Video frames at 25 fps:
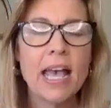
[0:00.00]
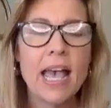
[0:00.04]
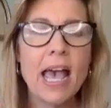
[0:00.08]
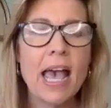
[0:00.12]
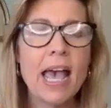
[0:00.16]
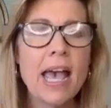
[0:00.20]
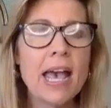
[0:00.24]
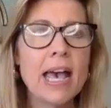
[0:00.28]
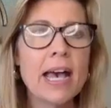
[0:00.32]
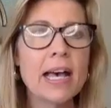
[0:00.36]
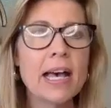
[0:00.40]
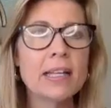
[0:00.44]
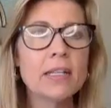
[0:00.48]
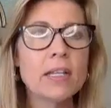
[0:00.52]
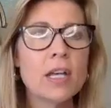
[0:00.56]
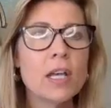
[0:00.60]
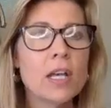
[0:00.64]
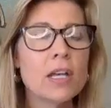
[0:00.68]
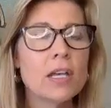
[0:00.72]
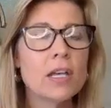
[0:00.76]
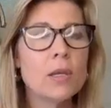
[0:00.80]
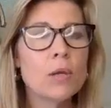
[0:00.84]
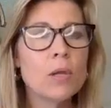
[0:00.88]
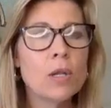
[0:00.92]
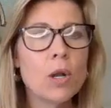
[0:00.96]
And
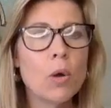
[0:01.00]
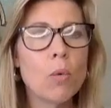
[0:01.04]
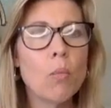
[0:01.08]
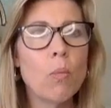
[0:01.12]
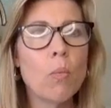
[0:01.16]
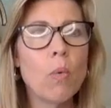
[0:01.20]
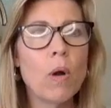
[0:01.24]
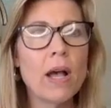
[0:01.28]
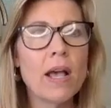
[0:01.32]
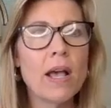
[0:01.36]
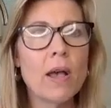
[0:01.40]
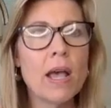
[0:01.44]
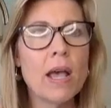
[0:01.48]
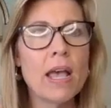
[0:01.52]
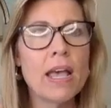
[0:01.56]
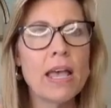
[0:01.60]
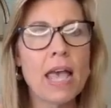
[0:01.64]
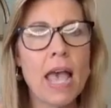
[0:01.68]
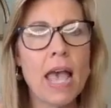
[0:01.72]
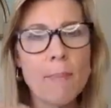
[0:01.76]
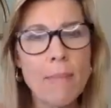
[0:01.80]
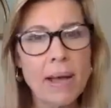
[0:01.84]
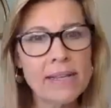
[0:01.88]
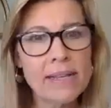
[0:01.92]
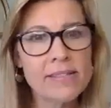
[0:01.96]

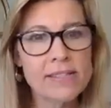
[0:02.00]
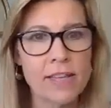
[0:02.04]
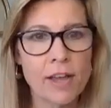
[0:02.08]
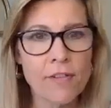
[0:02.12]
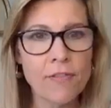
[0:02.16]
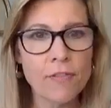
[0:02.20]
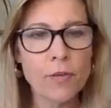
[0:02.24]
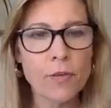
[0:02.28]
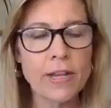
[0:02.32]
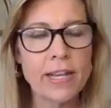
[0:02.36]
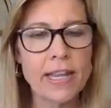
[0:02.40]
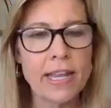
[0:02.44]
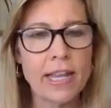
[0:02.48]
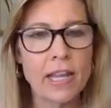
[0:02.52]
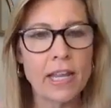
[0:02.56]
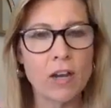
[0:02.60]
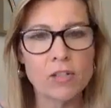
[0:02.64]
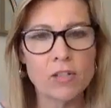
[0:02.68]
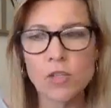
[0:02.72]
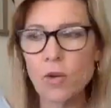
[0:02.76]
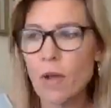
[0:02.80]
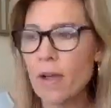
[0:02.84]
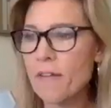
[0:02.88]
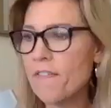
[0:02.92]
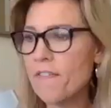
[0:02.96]
am I suffering here?
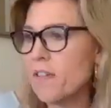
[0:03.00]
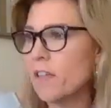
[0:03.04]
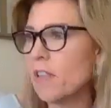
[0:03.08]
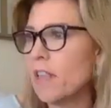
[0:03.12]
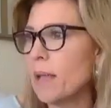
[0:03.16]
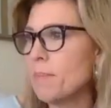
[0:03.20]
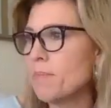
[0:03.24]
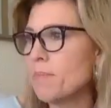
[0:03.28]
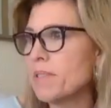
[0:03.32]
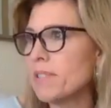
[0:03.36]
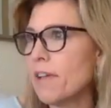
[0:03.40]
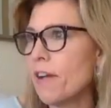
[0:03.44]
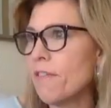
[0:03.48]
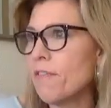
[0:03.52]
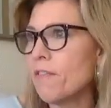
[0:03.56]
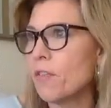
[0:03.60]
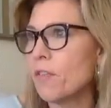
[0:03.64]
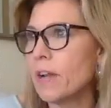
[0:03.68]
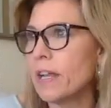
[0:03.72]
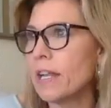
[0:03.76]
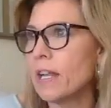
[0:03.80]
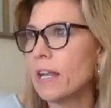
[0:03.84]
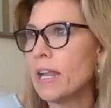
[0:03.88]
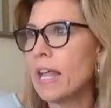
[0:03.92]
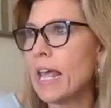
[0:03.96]
Do I feel I'm
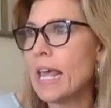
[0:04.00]
suffering?